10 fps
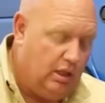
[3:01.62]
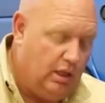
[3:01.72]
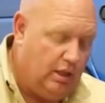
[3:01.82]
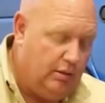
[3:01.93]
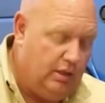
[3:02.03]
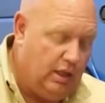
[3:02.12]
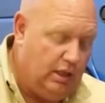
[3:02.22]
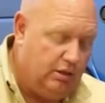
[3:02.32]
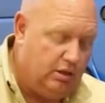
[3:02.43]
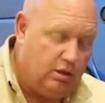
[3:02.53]
nut
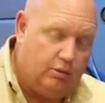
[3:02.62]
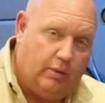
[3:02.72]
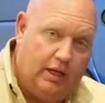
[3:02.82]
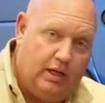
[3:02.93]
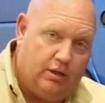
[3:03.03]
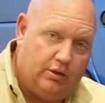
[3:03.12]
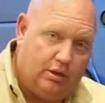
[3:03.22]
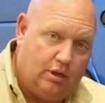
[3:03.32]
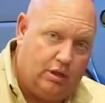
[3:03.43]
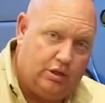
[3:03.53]
insert right here at the
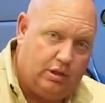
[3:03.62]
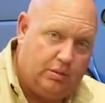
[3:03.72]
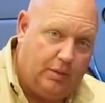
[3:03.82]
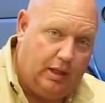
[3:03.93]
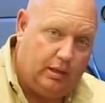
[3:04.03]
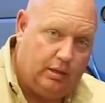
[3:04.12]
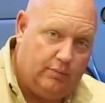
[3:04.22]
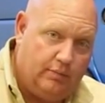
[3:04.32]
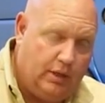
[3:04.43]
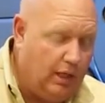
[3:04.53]
largest space,
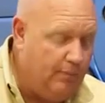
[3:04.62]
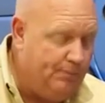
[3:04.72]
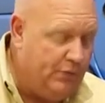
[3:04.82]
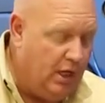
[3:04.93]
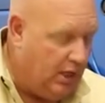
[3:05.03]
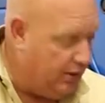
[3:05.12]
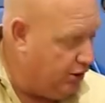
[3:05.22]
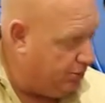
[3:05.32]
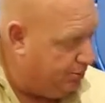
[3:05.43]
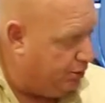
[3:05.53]
okay? And then
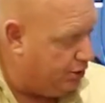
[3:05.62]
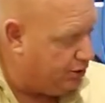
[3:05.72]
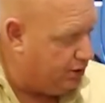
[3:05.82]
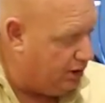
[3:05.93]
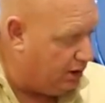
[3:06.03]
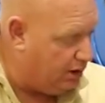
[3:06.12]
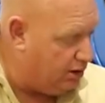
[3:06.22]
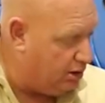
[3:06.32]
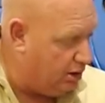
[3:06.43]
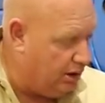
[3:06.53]
you'll push the nut
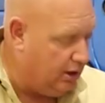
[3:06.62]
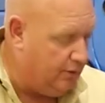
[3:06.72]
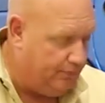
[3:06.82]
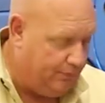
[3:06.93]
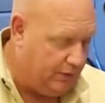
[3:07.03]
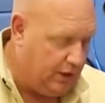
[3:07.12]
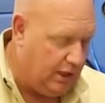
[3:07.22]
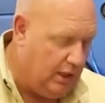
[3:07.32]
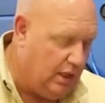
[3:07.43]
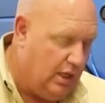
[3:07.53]
insert in,
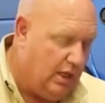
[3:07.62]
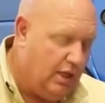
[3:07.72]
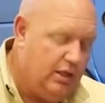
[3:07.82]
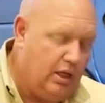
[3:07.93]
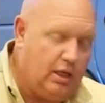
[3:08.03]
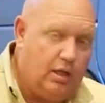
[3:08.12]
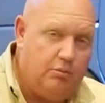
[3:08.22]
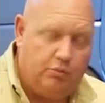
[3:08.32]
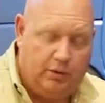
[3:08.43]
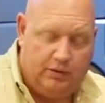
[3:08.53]
okay? And then it
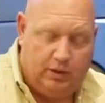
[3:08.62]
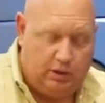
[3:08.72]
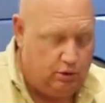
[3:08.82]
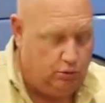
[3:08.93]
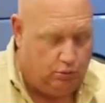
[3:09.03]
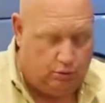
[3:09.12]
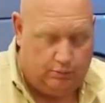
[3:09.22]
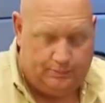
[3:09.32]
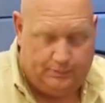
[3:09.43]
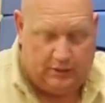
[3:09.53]
comes with this tool.
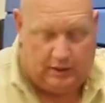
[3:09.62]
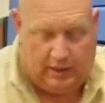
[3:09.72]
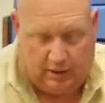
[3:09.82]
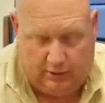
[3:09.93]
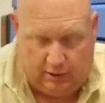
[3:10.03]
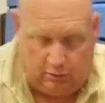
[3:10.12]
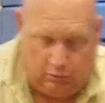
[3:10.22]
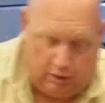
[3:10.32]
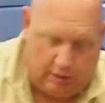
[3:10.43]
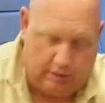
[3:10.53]
And how this
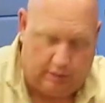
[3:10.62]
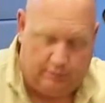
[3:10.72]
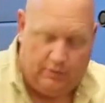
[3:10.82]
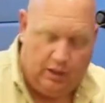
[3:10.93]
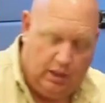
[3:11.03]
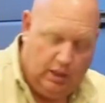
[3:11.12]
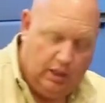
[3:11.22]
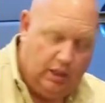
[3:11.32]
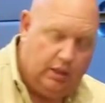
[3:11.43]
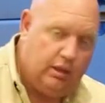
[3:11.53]
works
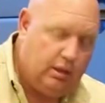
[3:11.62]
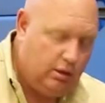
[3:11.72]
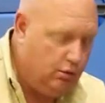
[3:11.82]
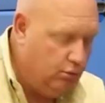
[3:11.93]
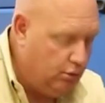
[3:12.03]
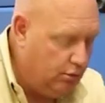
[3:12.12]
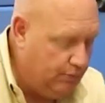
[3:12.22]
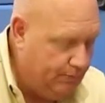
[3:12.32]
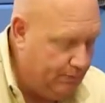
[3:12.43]
is this tool